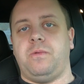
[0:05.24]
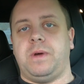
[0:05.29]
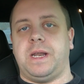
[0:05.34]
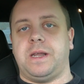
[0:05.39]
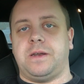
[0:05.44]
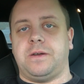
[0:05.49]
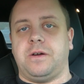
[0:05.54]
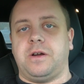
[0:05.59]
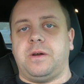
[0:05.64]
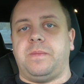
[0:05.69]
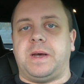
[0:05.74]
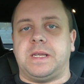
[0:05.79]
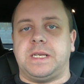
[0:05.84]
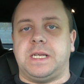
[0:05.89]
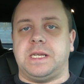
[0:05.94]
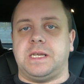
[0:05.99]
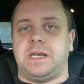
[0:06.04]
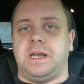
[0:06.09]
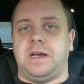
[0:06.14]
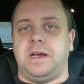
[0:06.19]
when I talk about
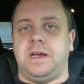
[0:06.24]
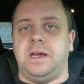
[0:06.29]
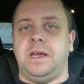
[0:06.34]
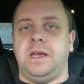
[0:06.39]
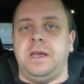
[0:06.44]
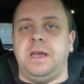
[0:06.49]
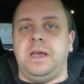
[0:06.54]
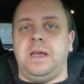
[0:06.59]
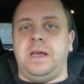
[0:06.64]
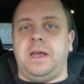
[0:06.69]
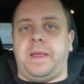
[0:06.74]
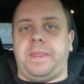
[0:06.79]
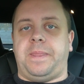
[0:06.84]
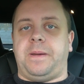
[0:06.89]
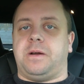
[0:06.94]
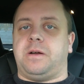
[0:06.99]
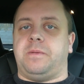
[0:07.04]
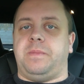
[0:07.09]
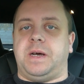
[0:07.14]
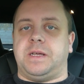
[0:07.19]
Tesla, I
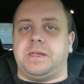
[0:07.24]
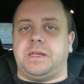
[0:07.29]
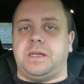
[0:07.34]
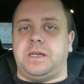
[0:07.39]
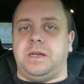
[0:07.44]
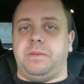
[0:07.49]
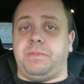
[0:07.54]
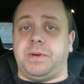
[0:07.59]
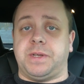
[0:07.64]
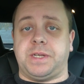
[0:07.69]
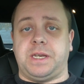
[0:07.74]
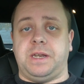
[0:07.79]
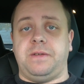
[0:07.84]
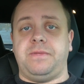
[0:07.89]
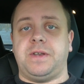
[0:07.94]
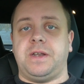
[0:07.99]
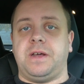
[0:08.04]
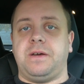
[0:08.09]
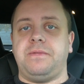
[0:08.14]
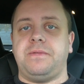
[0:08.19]
talk about the
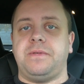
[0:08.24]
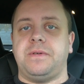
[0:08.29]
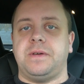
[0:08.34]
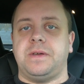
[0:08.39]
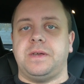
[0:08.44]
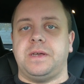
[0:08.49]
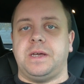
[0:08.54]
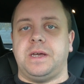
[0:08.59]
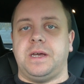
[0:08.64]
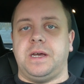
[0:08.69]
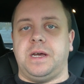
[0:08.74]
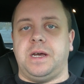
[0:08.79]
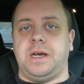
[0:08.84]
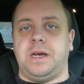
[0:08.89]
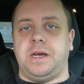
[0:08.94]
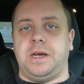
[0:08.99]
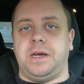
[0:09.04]
positive stuff, but